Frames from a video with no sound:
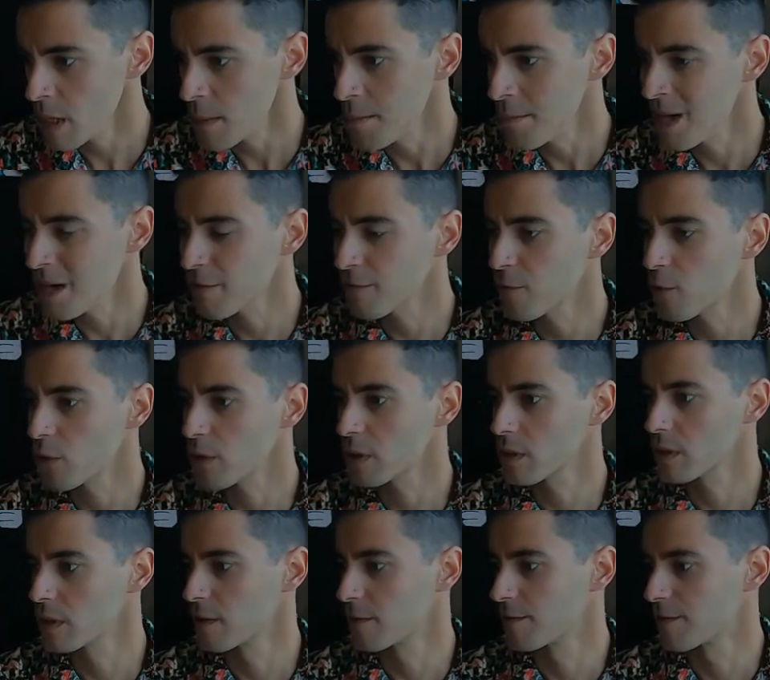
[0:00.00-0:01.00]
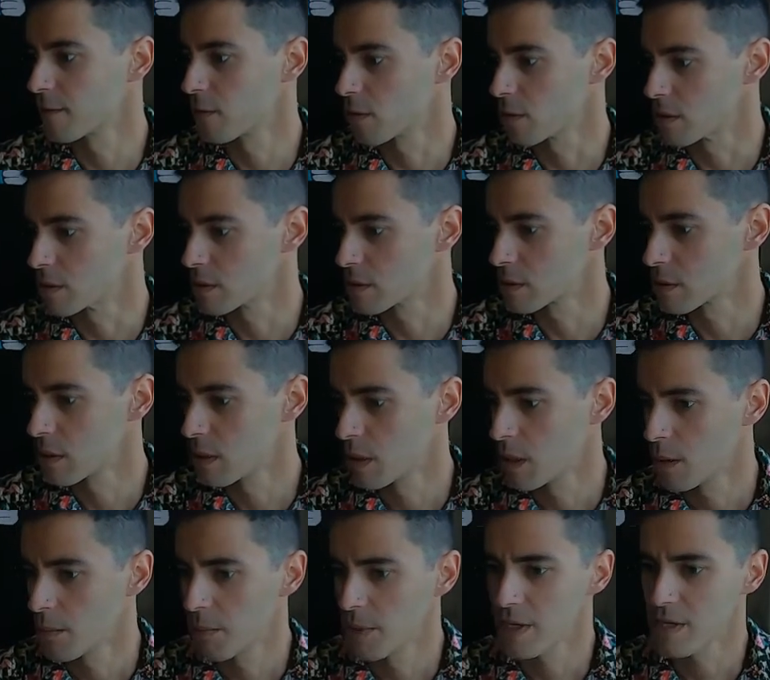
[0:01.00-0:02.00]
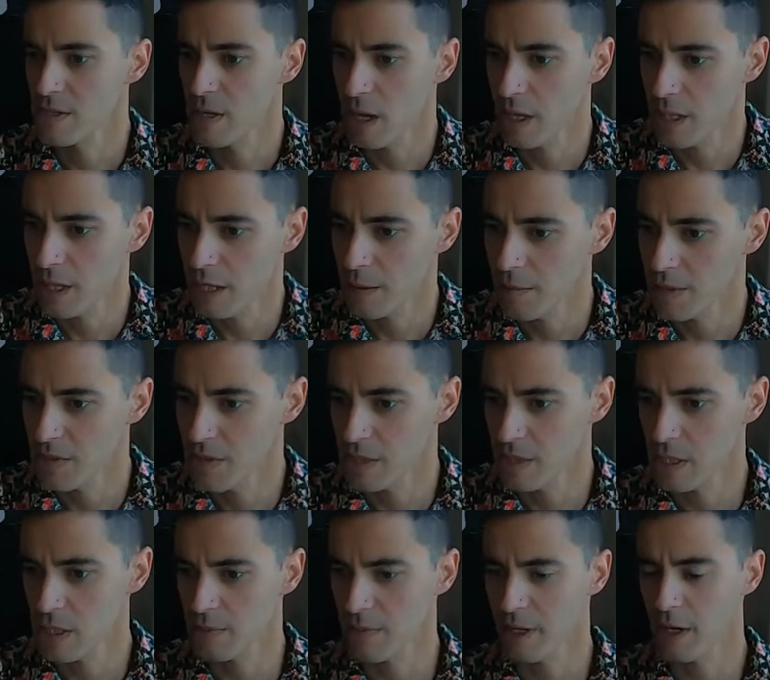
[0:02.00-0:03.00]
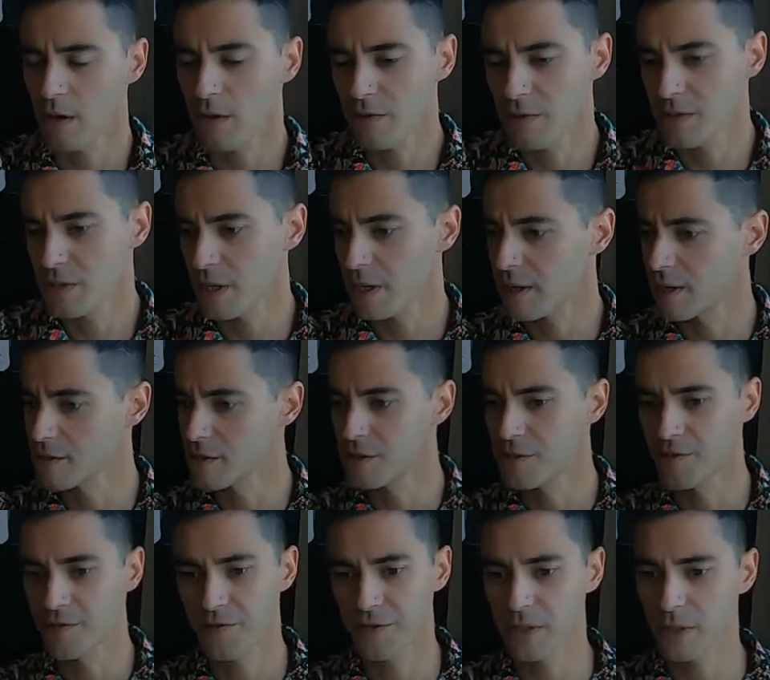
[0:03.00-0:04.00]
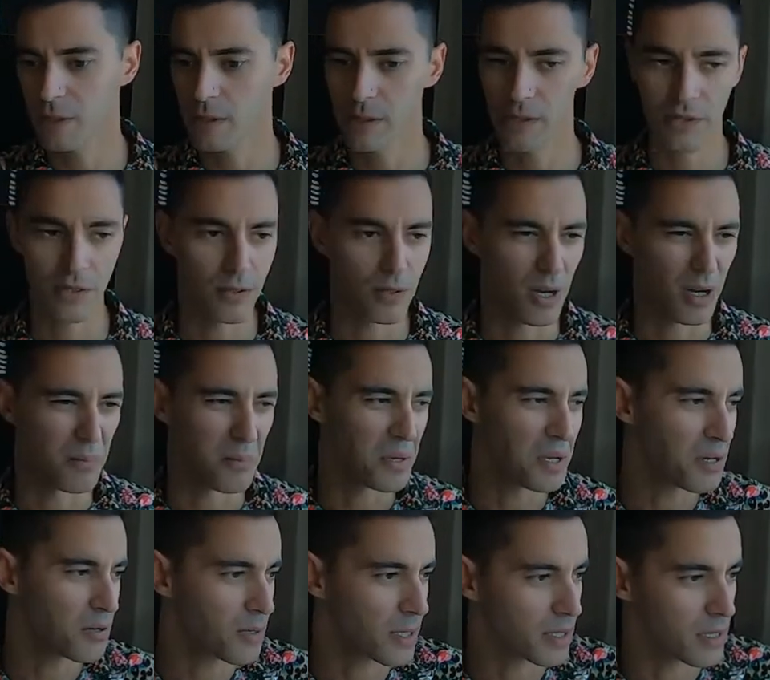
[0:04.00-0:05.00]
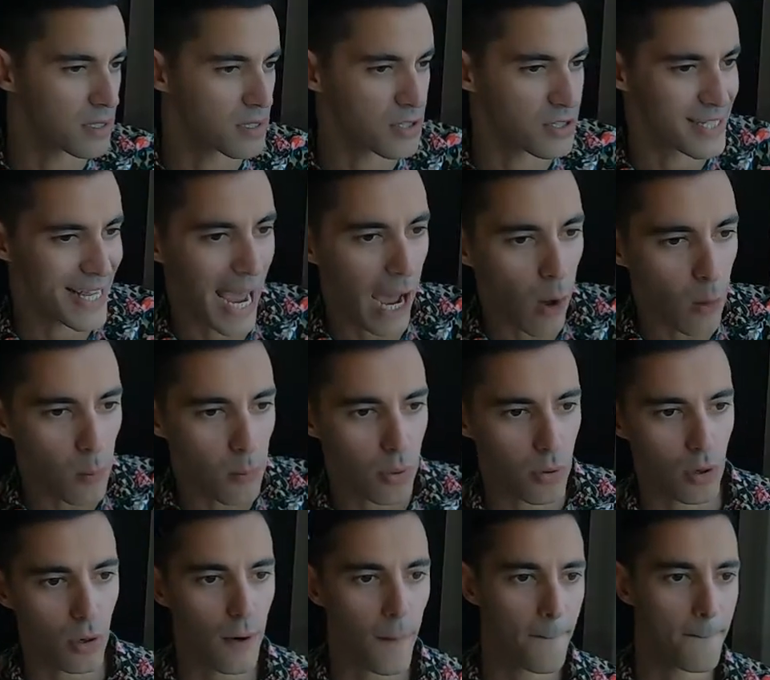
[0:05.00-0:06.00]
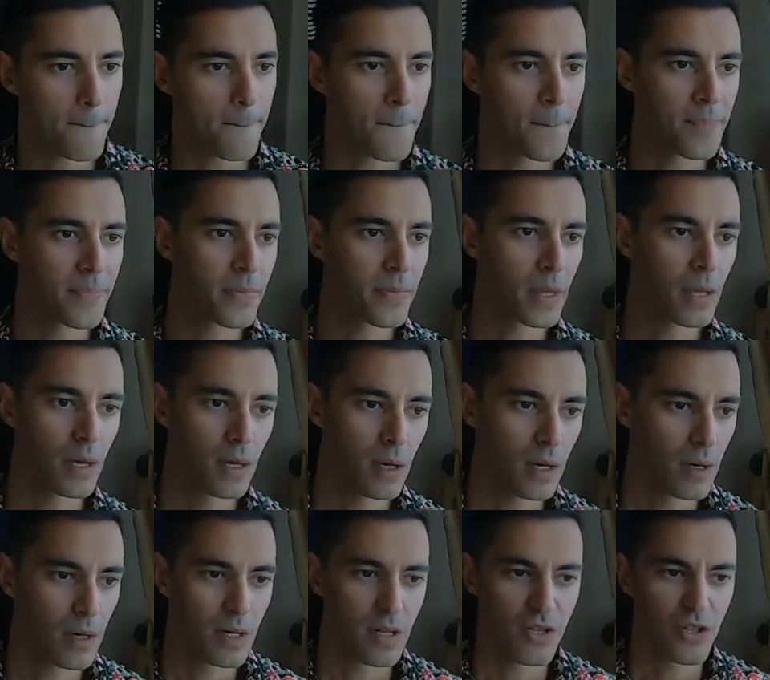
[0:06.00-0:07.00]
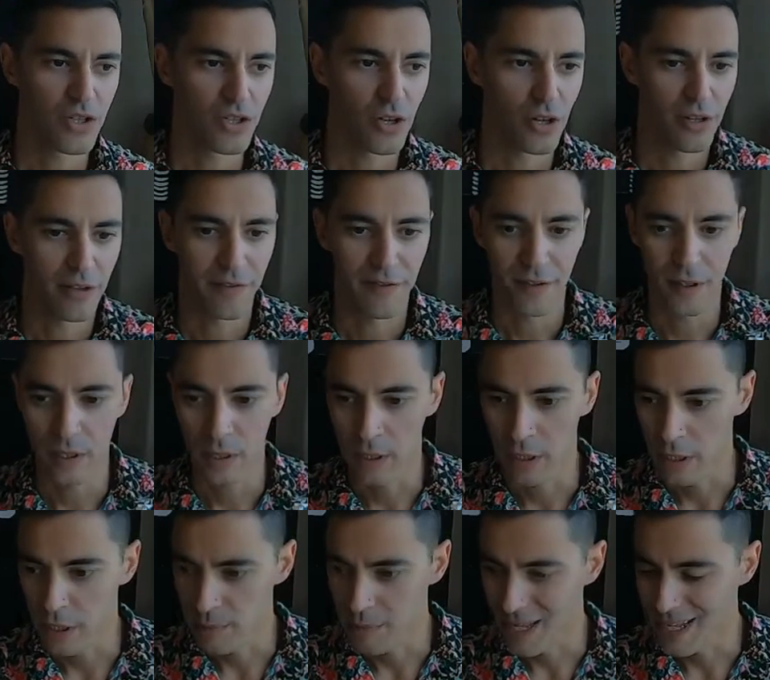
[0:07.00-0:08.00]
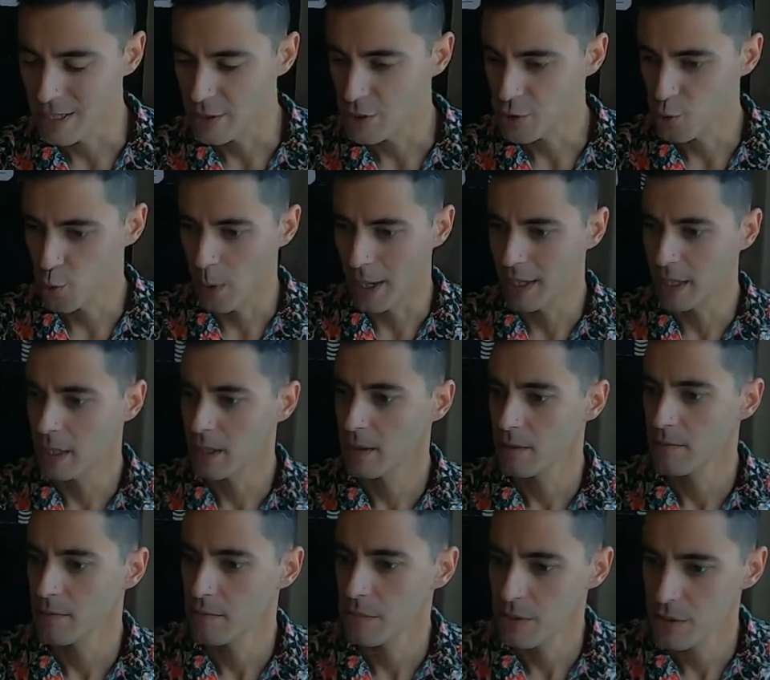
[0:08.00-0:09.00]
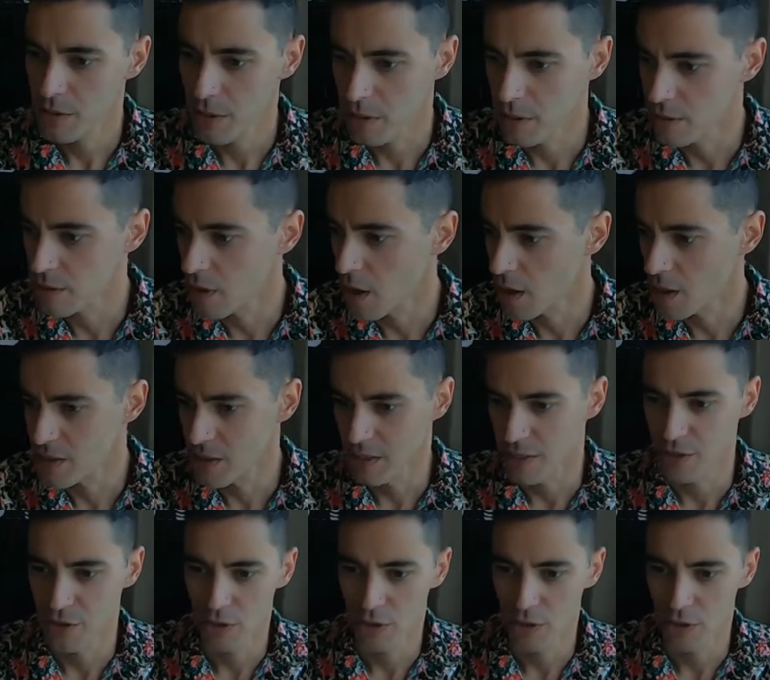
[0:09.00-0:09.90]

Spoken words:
Metaphorically, of course. But it's not letting me sleep. And all of a sudden, I just feel this, you know, I'm hearing this downpour. Starting to feel a little bit sweaty. Starting to toss and